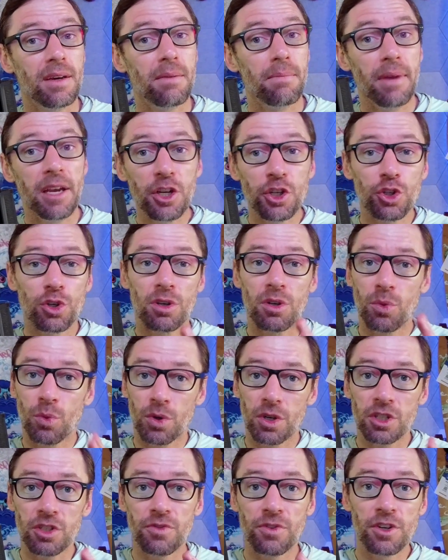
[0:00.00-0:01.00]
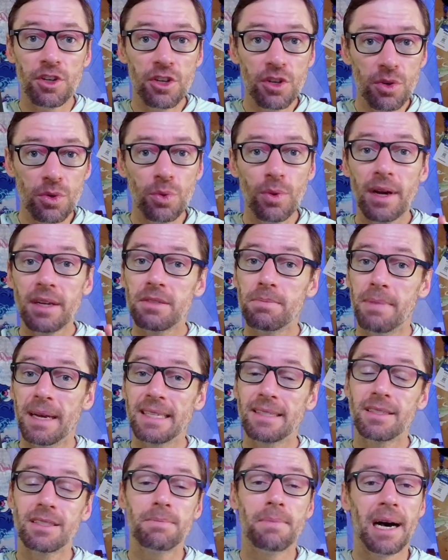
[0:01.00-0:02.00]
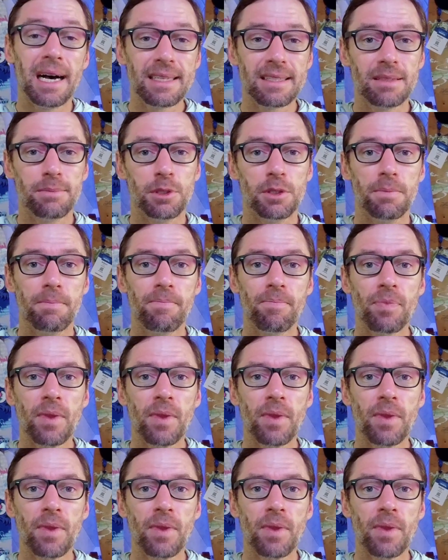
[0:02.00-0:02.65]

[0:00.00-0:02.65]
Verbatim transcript: Make sure it works for you as best as possible.